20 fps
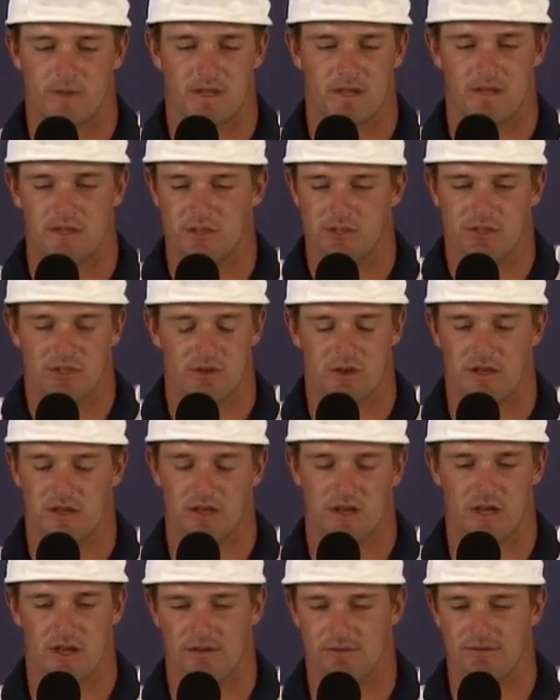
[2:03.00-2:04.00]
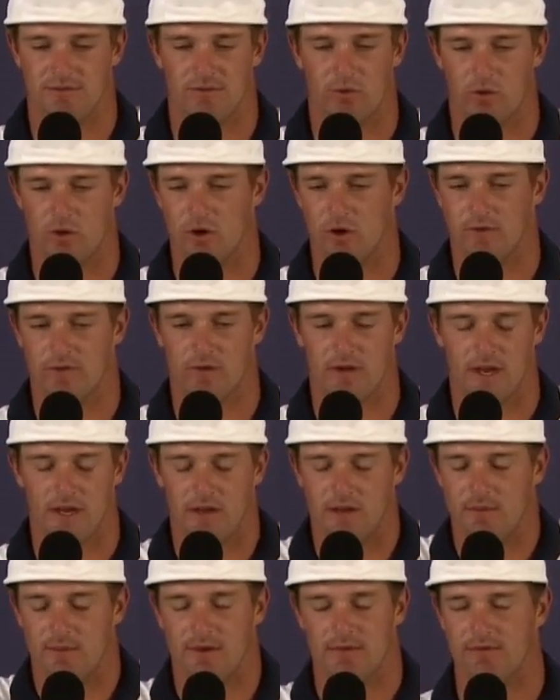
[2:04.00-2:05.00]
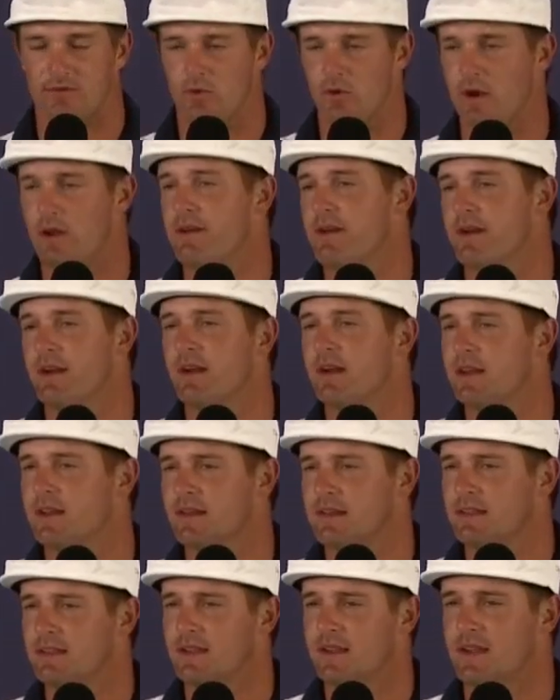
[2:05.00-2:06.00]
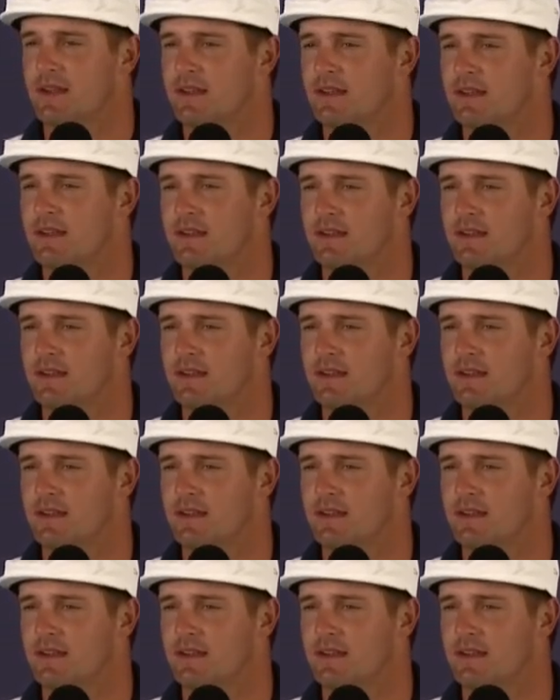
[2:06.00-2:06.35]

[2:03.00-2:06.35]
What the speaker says: could have gone four over and I could have been four under today.